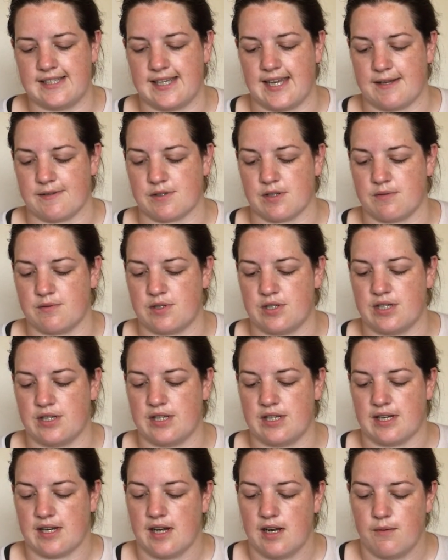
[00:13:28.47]
So yeah, so I'm
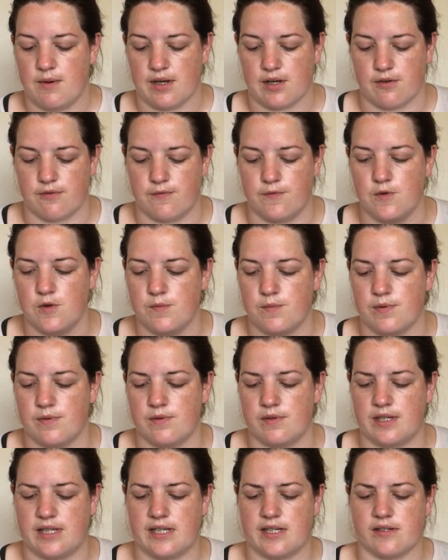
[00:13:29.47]
doing the colour work on
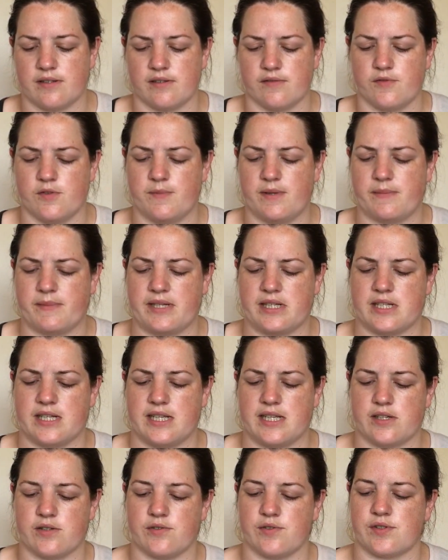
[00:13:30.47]

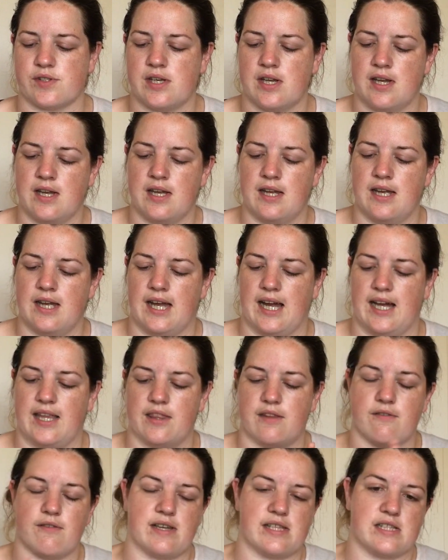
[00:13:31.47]
4mm needles,
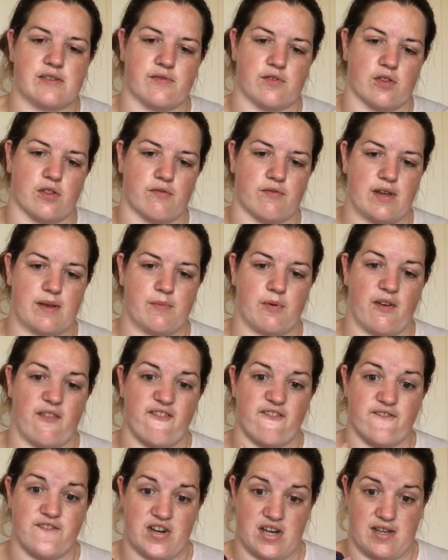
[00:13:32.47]
and the rest of it on
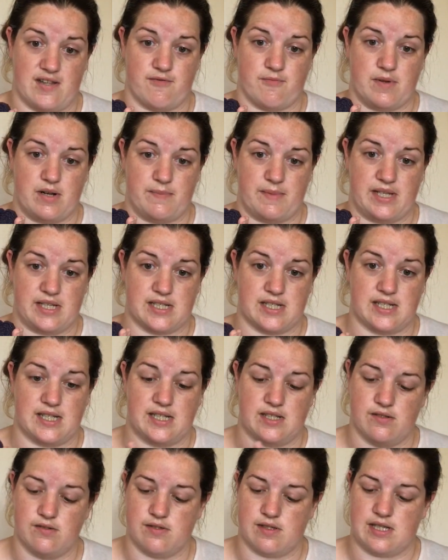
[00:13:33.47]
3.5mm
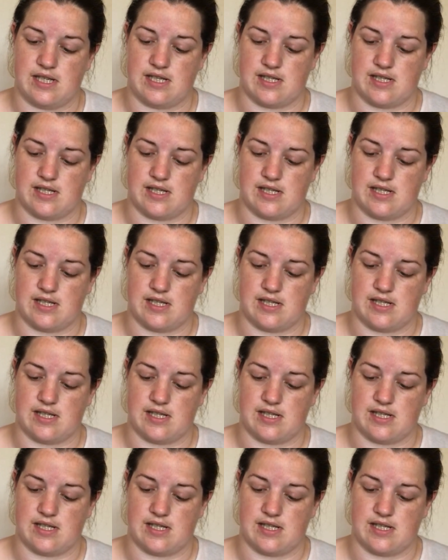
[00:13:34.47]
needles.